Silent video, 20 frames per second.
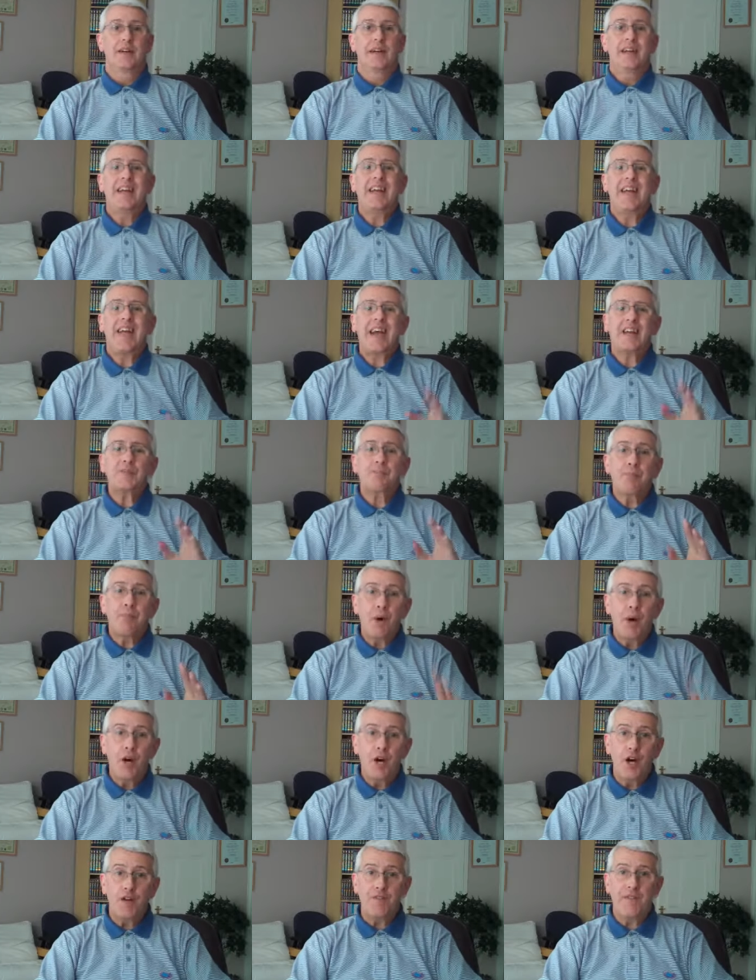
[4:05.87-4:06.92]
He has
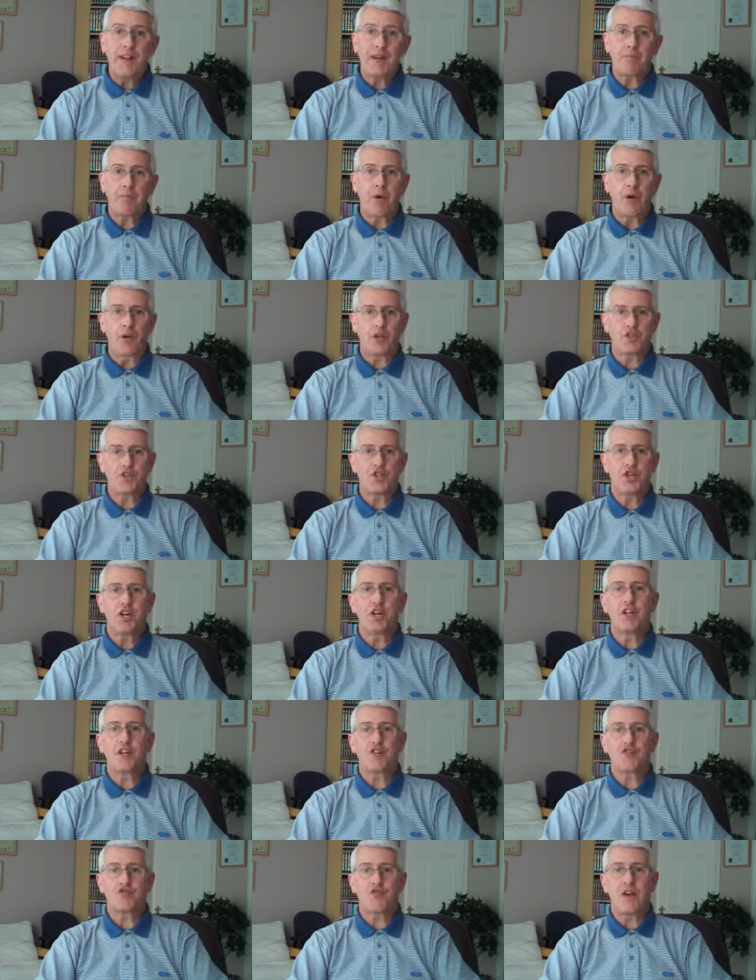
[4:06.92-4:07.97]
perfect posture at
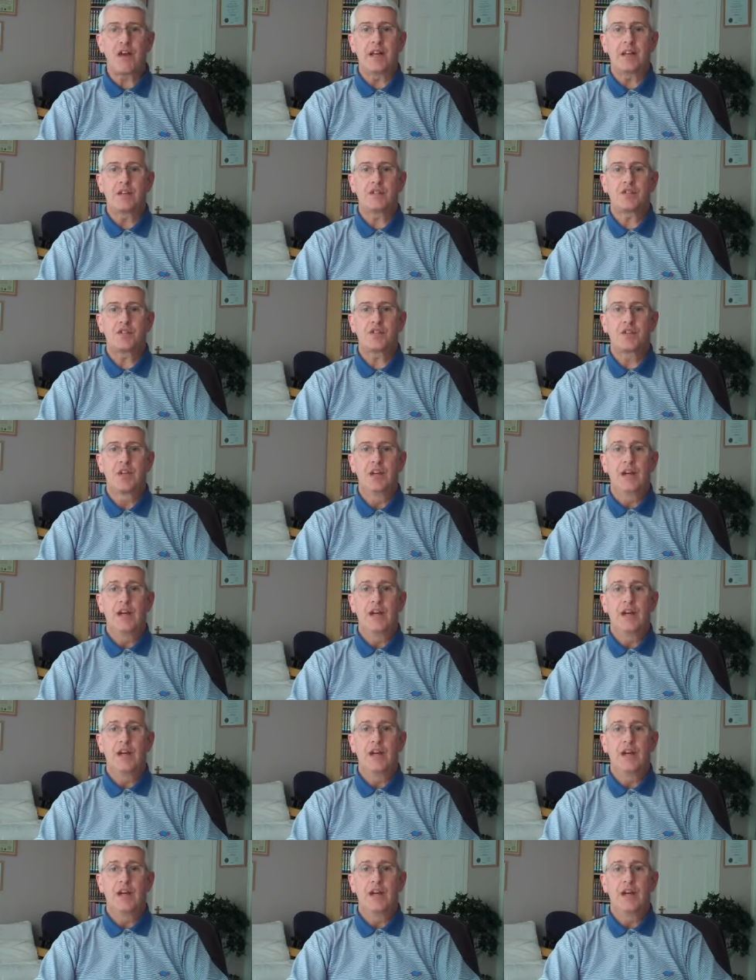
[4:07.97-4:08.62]
address